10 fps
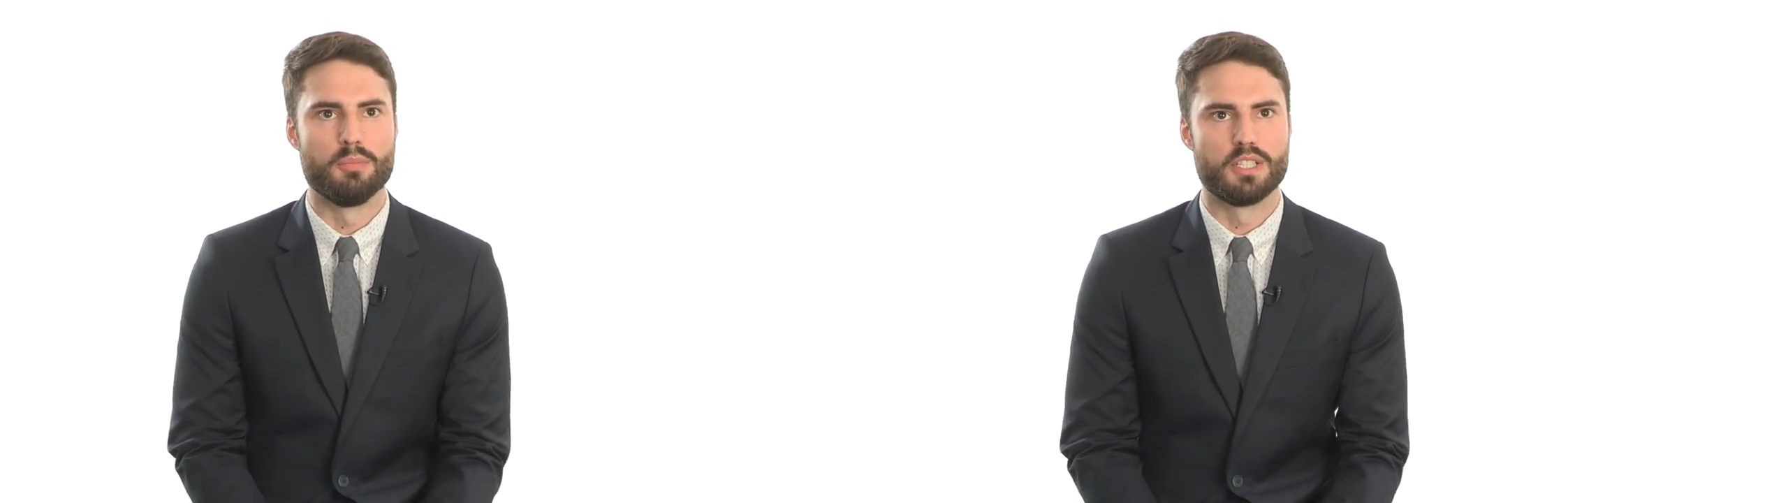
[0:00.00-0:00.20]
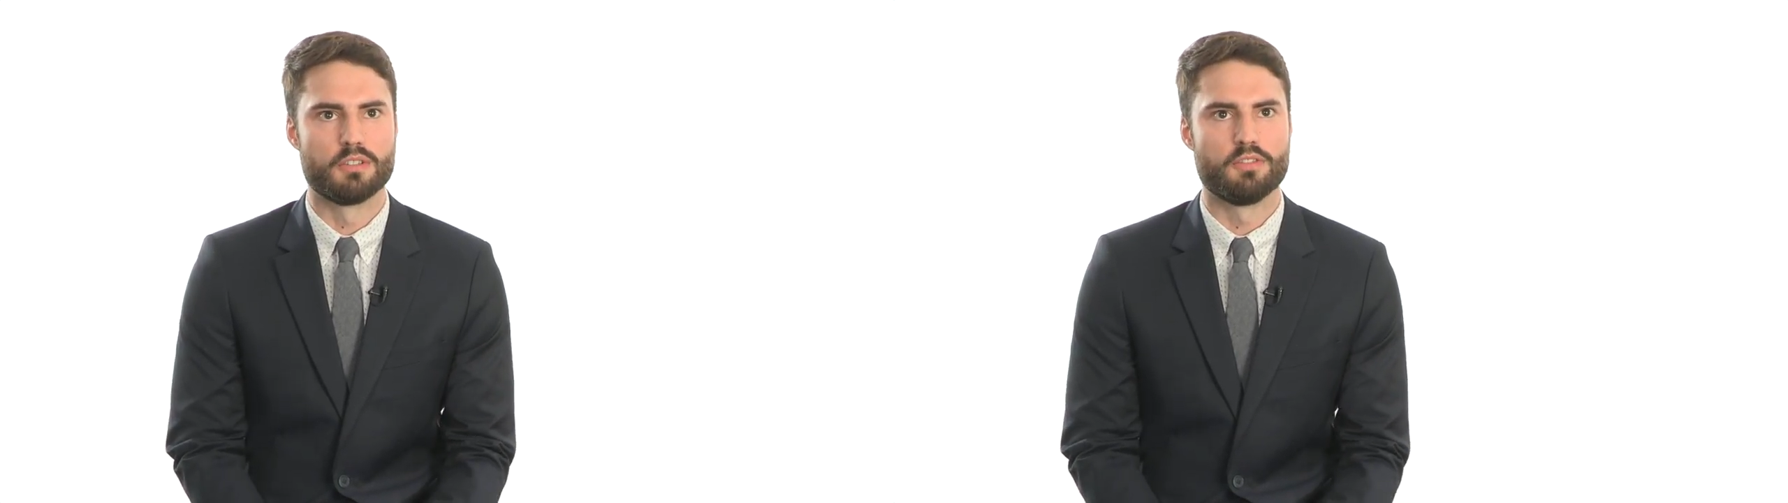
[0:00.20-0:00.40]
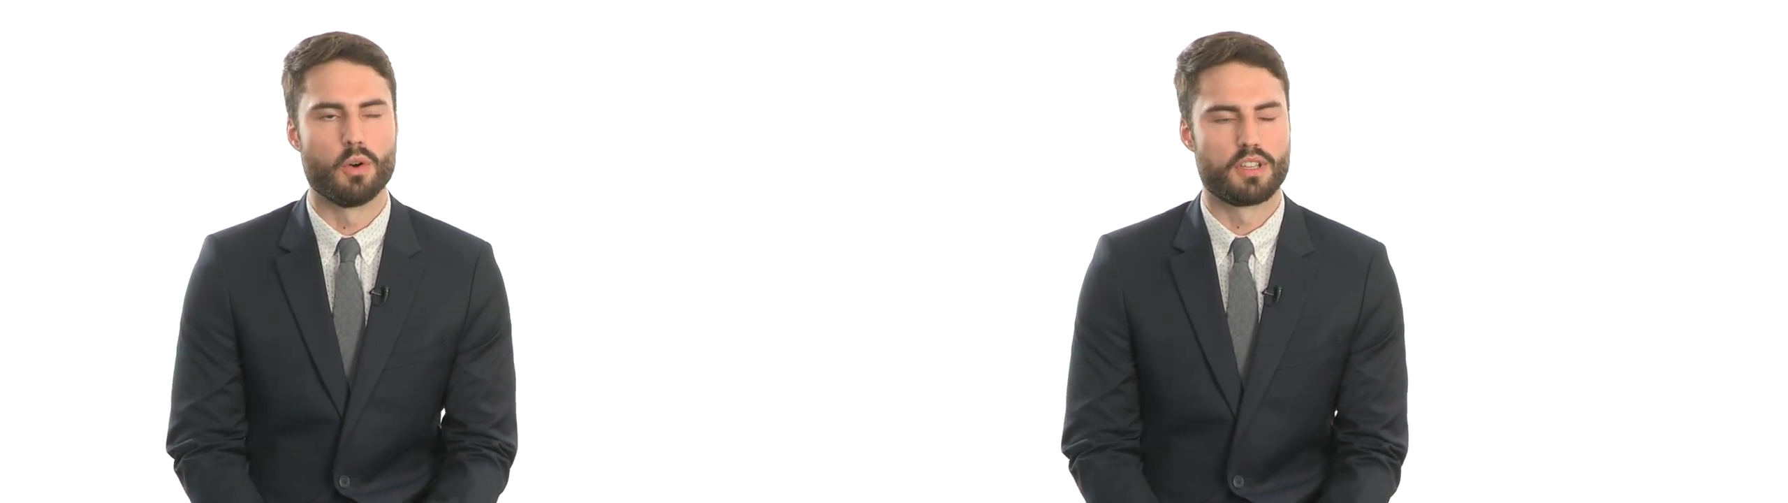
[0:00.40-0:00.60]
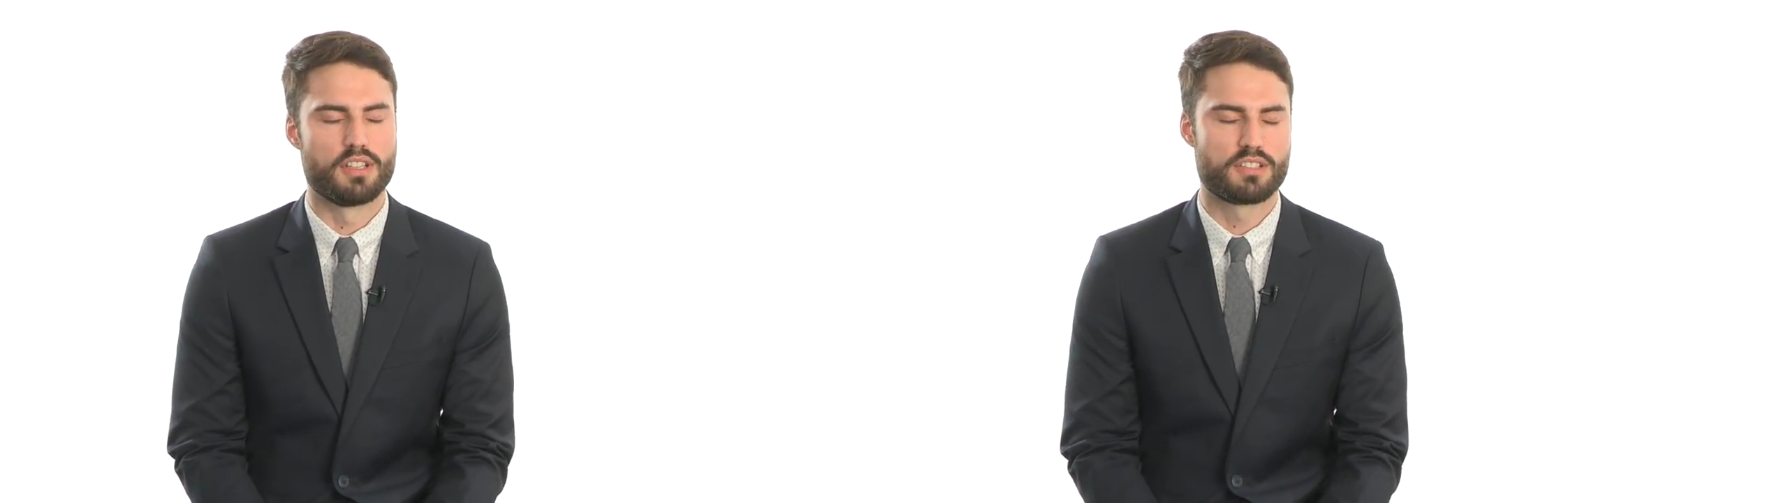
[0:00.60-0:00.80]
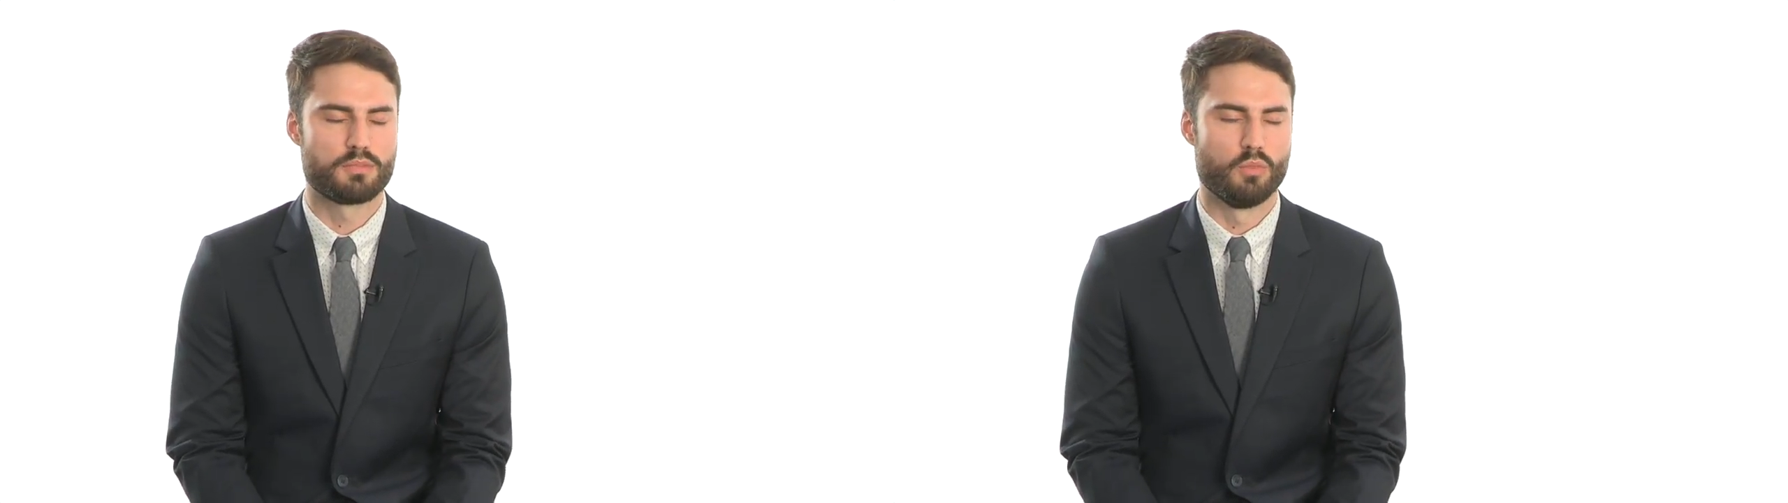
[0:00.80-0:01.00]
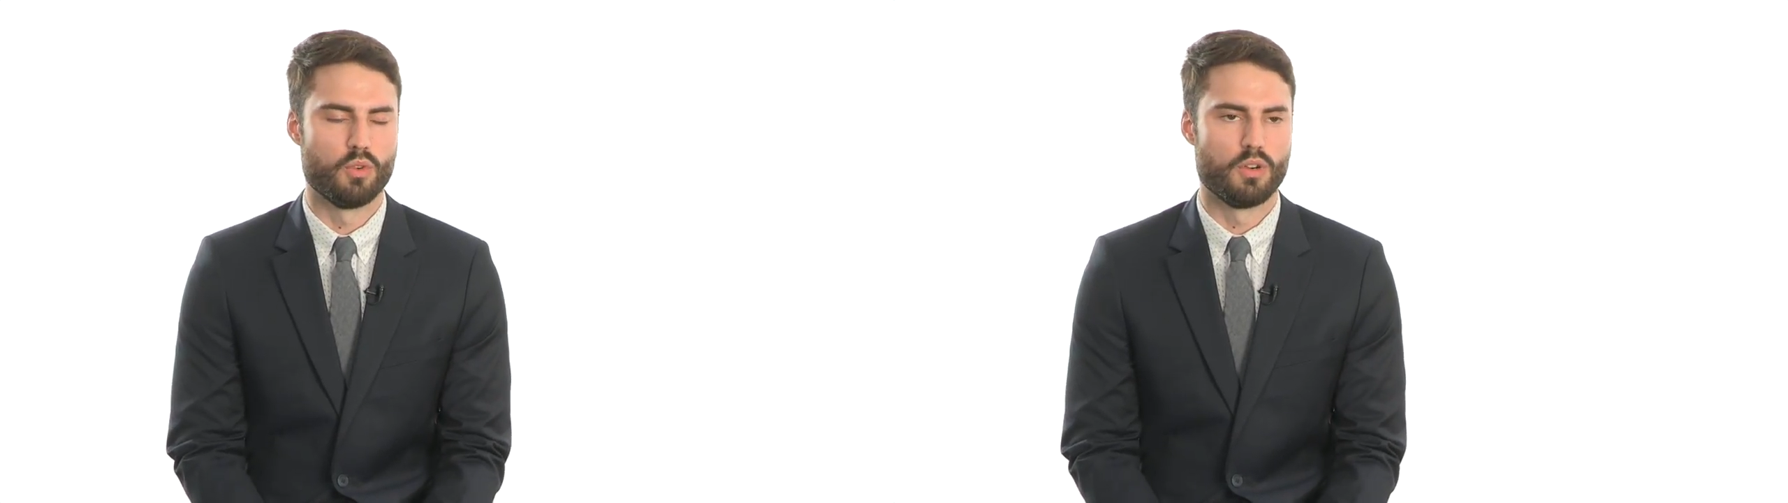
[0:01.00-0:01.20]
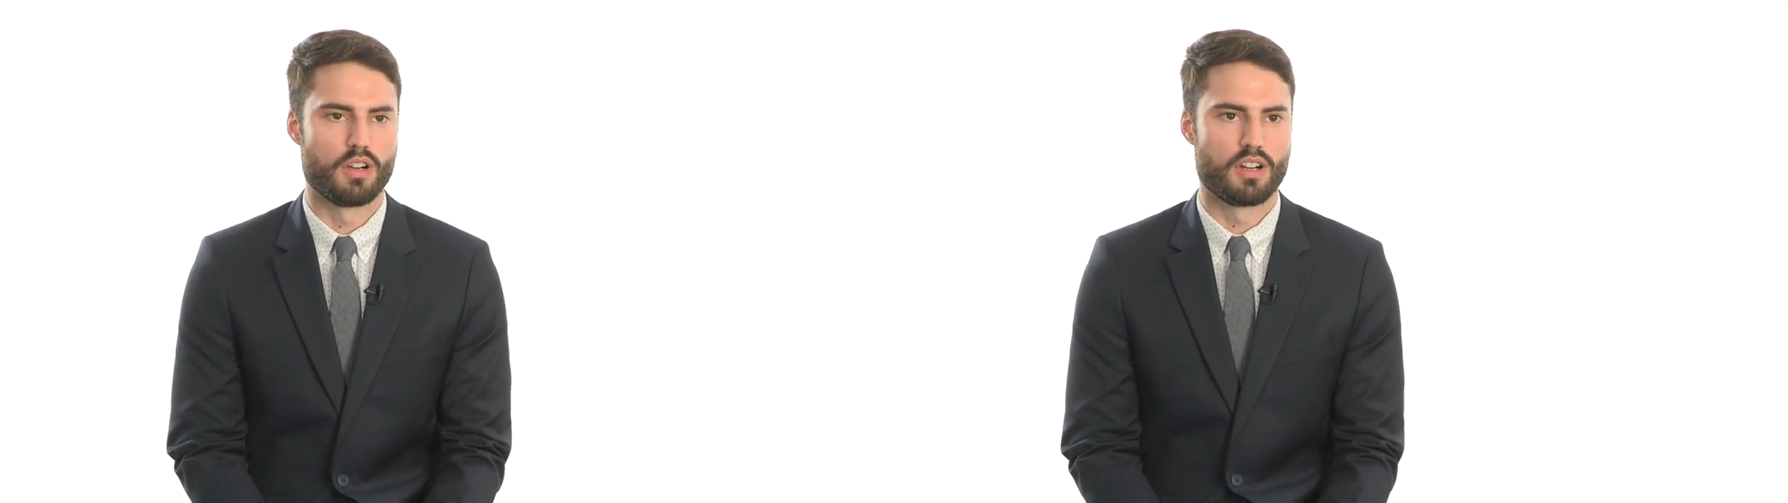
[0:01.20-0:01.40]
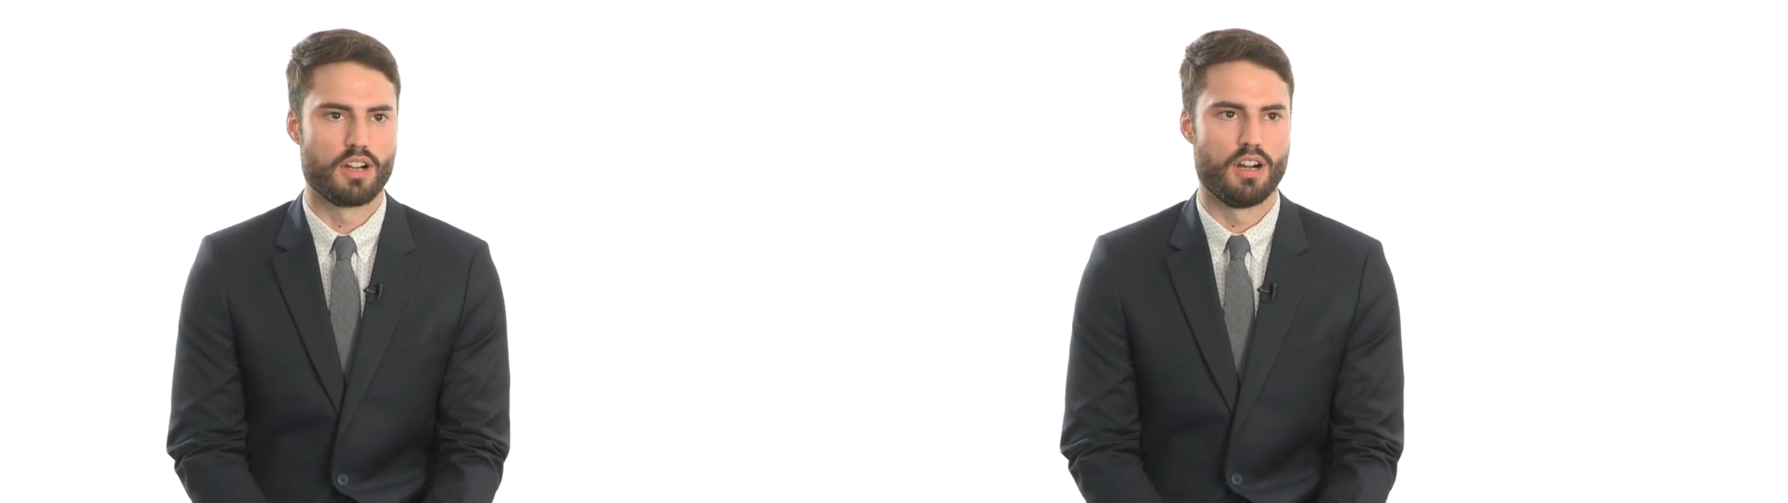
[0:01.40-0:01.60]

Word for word: to focus more